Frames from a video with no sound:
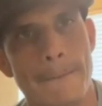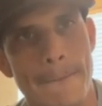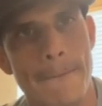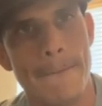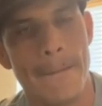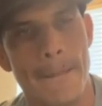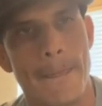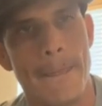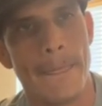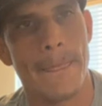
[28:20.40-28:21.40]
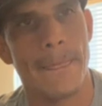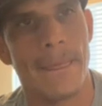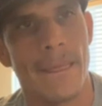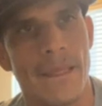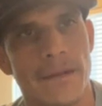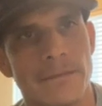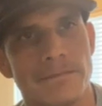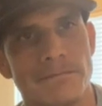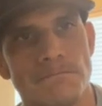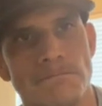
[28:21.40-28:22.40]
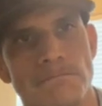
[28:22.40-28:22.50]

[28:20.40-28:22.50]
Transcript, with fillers: and you talk about things, you know, things maybe you